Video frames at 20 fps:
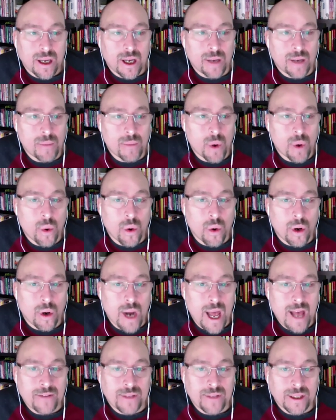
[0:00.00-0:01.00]
or
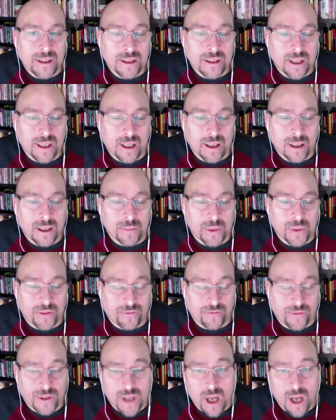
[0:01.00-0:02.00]
having a
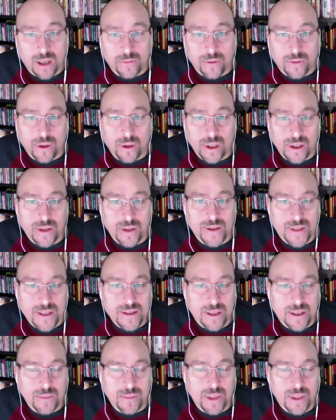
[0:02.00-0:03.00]
photographer in your
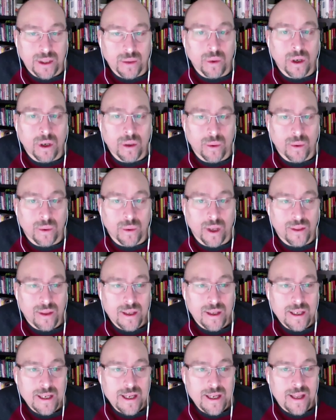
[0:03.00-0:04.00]
system that you work with
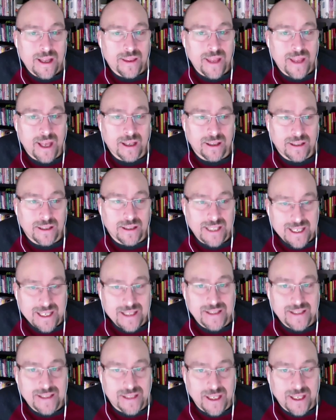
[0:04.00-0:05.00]
that
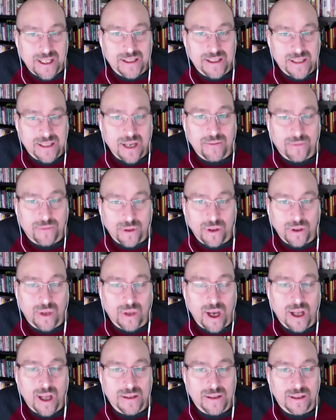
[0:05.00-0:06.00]
tees things up for you
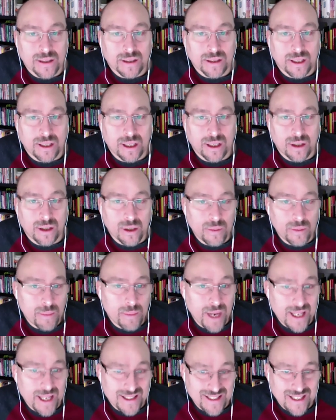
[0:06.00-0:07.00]
constantly. And it could be
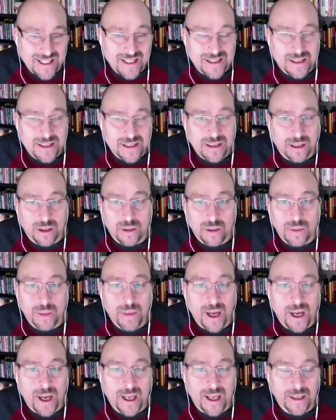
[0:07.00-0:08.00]
by season. It could be
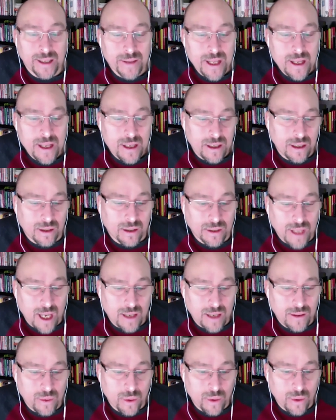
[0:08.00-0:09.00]
by, a lot
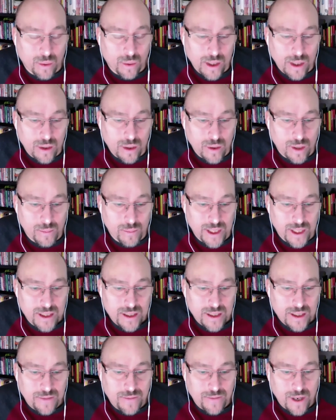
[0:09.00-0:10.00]
of the work we do on
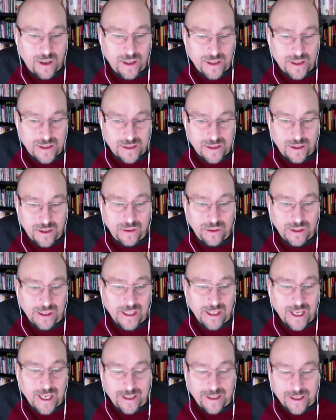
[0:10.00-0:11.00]
Pixie Fair is literally
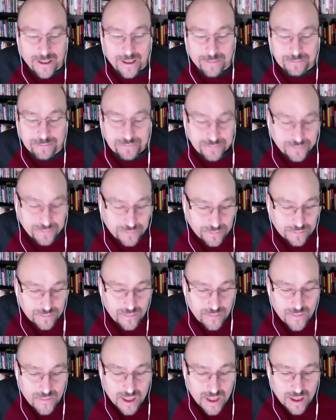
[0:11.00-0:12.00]
like,
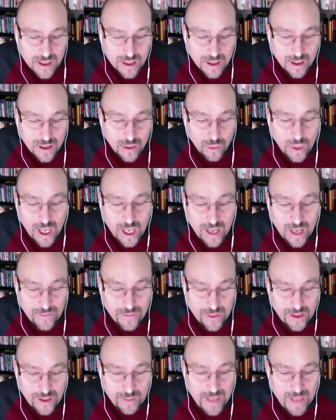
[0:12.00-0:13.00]
we'll have
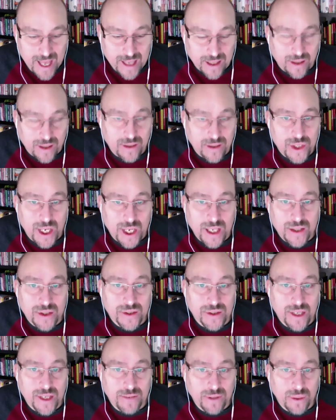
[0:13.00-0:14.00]
thematic
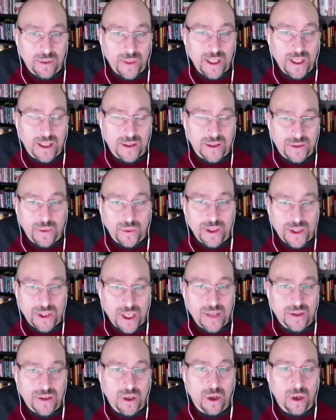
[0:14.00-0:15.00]
changes every week. So we
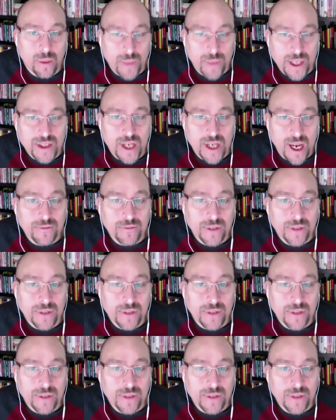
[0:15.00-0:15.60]
change our homepage every